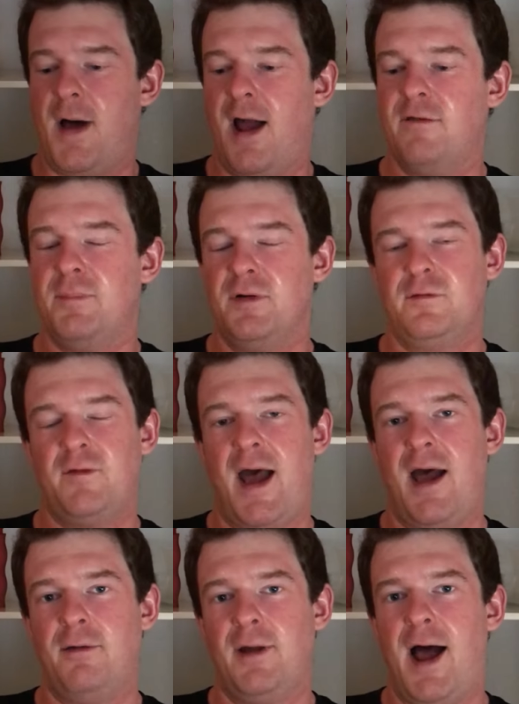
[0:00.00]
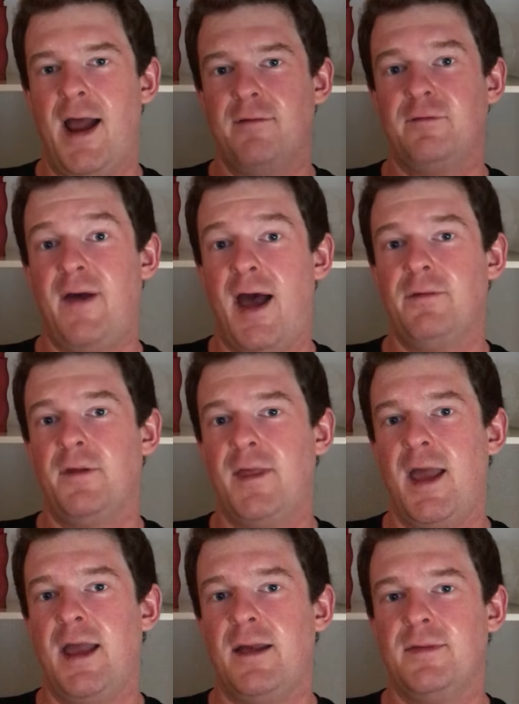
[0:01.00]
have found that
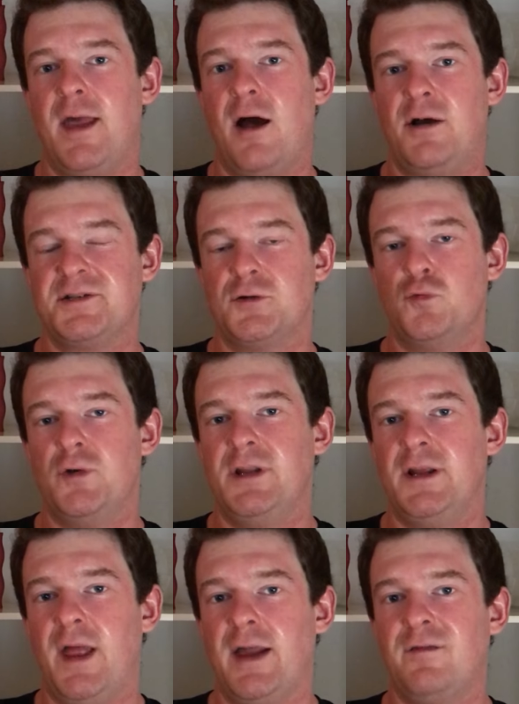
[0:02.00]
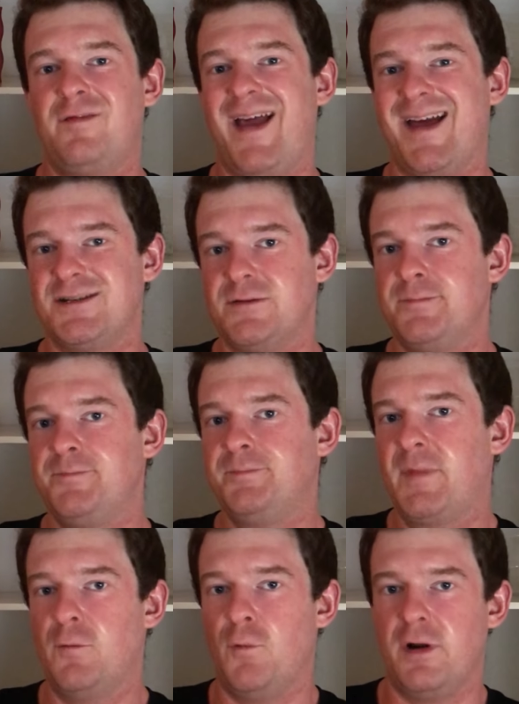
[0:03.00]
they also really like Phantom,
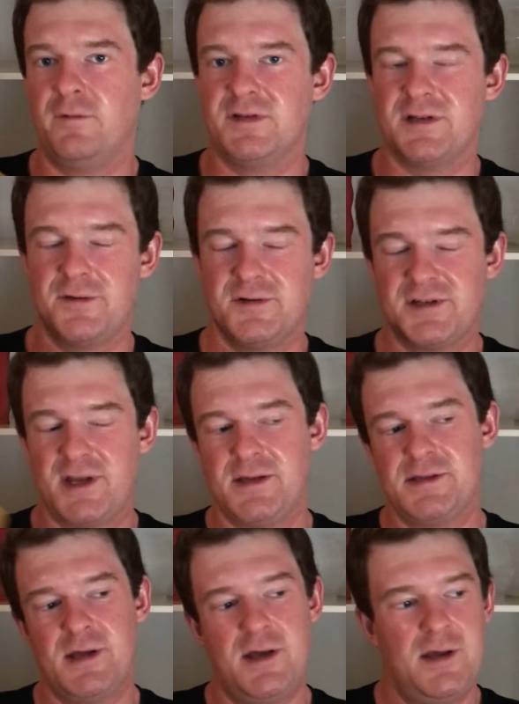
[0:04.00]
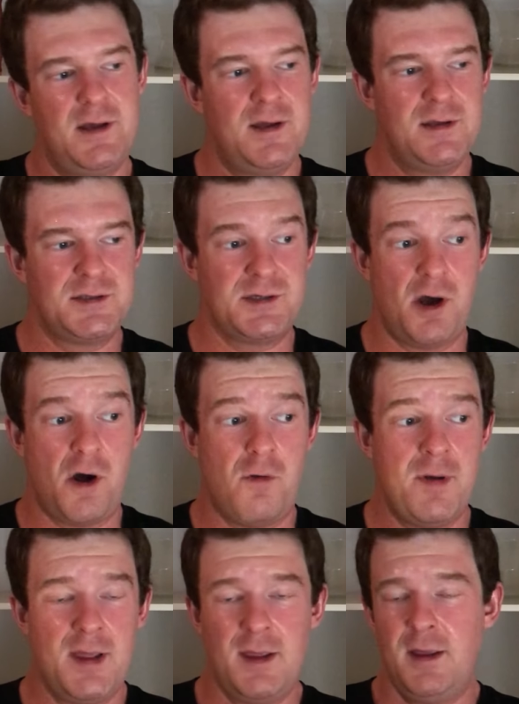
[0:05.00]
one of his other scents.
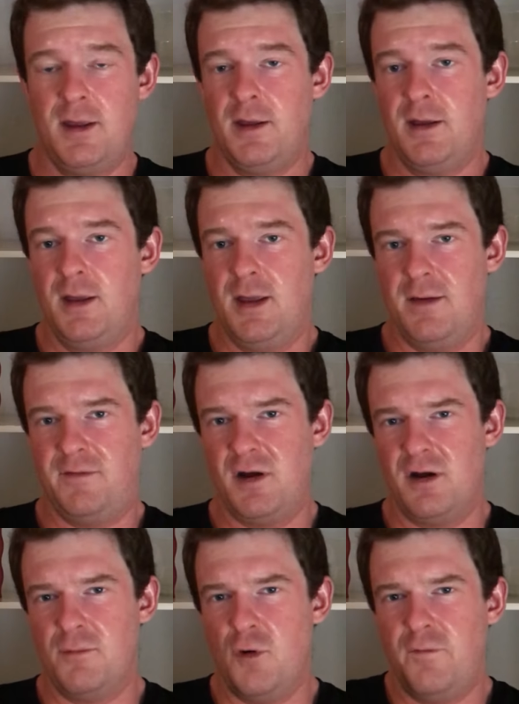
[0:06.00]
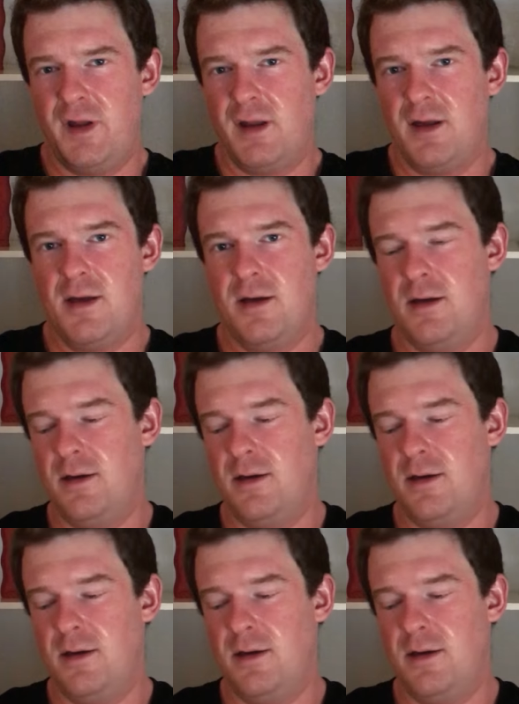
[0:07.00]
So if you're moving